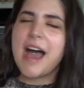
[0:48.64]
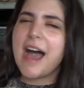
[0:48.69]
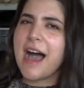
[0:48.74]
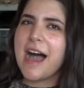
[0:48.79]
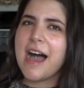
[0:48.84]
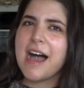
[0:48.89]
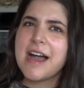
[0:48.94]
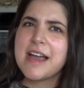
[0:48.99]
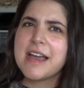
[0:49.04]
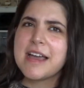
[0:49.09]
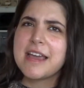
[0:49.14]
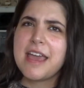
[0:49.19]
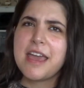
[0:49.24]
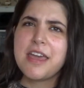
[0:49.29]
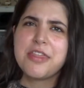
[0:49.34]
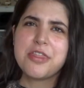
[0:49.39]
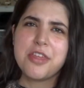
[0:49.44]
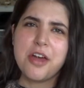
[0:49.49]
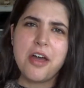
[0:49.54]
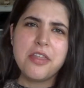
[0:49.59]
I
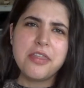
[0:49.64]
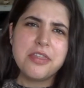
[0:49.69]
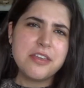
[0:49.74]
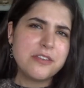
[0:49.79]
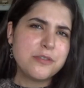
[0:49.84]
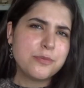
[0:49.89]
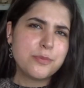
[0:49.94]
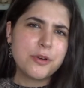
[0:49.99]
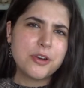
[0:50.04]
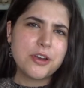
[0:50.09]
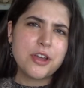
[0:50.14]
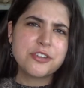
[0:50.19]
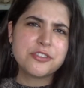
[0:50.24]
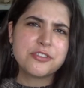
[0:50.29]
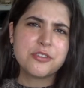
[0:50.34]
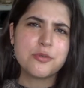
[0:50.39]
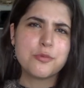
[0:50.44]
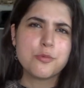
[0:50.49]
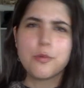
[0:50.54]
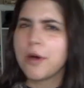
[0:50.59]
thought this
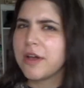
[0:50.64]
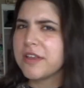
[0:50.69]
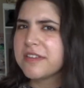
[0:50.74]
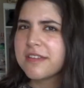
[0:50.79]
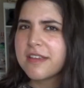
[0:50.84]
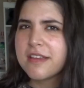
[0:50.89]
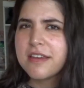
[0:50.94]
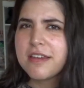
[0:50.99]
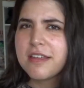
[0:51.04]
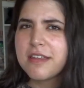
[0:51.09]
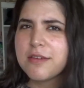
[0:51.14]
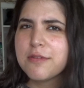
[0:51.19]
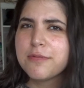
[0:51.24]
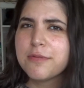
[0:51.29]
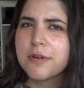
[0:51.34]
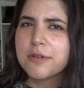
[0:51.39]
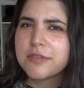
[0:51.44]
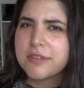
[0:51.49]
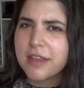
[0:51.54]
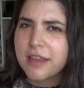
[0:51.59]
production wasn't
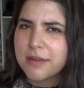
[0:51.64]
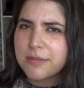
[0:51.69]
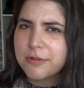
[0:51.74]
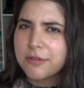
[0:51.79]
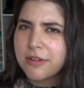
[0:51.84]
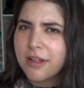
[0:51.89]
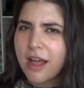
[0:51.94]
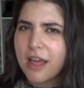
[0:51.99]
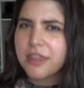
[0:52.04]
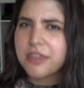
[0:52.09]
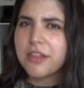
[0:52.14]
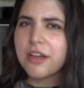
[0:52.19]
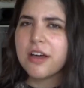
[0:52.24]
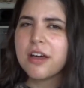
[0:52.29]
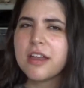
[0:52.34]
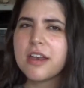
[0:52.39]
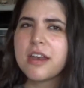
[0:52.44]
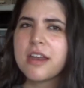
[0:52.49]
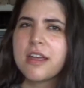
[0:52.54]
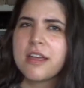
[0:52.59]
ufotable. I
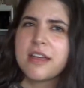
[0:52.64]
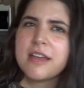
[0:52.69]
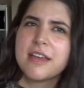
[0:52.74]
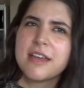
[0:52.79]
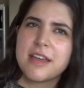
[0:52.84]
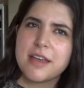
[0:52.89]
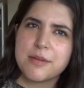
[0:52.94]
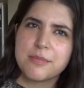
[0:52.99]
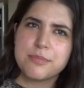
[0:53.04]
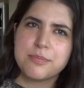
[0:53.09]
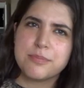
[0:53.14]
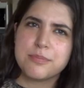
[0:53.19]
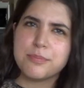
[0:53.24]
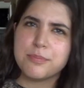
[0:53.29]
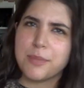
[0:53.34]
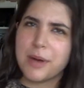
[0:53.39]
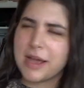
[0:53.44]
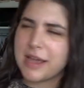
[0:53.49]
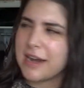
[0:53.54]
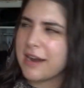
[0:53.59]
thought it
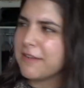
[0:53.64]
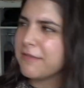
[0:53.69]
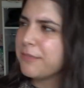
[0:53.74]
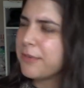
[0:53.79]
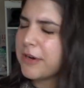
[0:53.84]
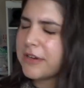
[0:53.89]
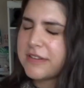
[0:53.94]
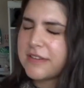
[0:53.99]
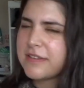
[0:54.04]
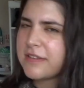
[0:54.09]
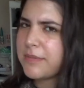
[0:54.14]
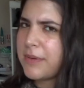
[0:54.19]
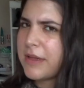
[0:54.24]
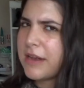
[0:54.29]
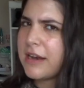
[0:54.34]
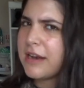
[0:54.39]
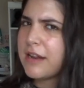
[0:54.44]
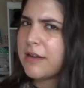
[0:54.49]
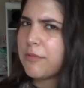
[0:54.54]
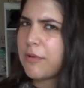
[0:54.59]
might have
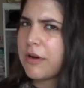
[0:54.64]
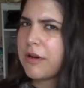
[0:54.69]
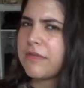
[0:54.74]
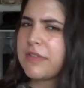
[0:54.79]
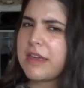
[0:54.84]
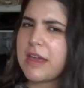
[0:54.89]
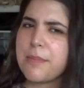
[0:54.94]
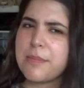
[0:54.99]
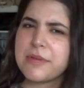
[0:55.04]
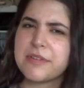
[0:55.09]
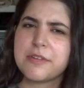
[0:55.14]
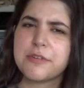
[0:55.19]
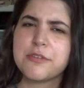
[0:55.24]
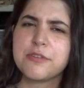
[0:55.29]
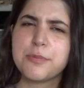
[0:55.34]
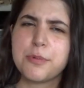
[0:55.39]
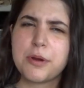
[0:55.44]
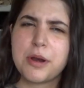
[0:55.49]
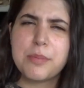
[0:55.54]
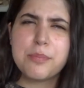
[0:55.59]
participated in one of the
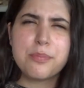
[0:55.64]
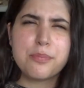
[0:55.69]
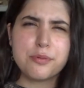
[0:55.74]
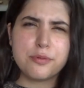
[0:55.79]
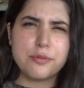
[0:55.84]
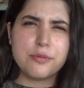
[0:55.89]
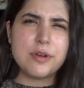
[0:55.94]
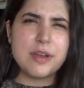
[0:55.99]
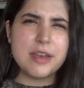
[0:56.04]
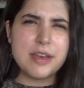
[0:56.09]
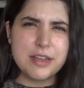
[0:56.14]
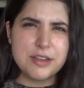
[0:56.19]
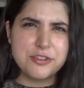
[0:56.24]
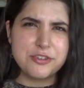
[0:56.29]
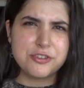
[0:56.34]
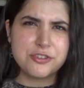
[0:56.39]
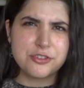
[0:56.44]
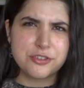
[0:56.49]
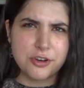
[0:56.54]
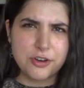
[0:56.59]
episodes, but I'm pretty
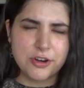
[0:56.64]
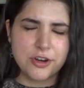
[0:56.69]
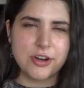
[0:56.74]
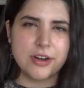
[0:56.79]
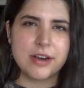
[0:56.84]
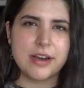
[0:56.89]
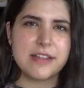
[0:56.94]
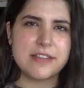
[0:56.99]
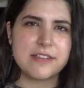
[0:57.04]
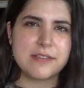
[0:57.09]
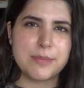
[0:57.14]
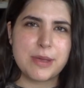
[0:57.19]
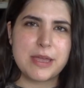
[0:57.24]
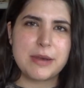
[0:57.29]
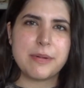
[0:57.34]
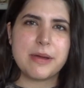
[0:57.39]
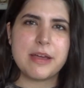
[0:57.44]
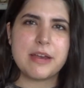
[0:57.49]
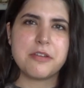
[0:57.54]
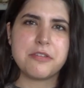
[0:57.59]
sure it's
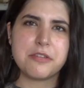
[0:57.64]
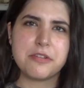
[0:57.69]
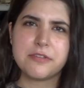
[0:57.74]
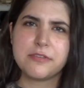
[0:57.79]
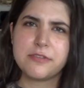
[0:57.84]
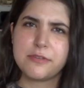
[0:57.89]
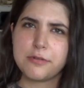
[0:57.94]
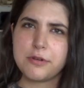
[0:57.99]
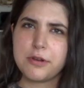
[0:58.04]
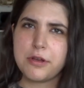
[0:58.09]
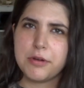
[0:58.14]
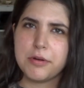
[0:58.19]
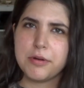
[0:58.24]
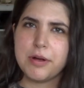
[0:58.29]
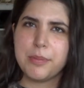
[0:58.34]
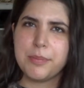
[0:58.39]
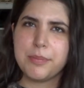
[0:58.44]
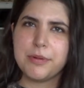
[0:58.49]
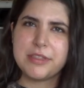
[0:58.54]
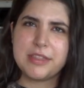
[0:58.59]
made by another studio.
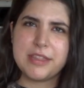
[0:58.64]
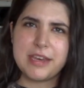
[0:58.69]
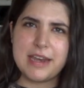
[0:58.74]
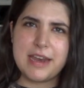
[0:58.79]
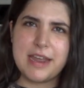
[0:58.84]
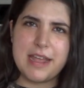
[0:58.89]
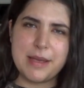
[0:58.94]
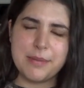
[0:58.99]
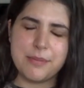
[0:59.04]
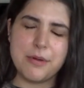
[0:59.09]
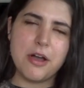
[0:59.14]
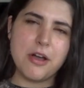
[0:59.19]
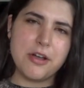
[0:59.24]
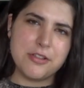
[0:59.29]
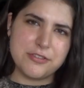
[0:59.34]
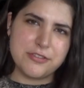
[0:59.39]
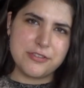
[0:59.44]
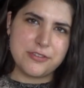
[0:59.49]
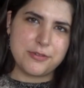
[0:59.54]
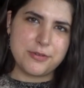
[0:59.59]
I'll put the name
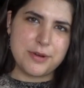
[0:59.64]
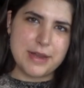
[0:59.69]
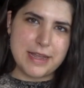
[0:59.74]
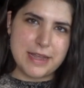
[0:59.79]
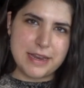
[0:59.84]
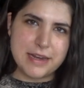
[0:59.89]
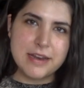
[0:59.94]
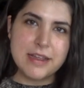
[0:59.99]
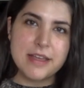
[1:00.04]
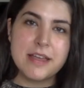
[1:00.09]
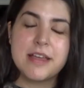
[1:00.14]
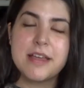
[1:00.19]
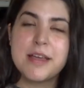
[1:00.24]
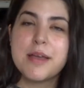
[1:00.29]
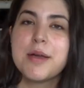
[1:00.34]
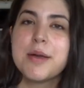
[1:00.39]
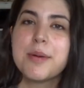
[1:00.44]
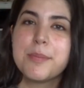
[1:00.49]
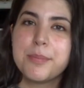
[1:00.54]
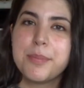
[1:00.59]
on screen.
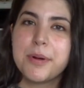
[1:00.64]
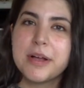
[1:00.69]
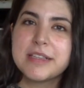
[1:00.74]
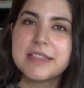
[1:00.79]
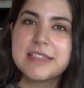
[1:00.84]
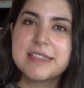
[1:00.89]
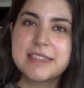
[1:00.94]
But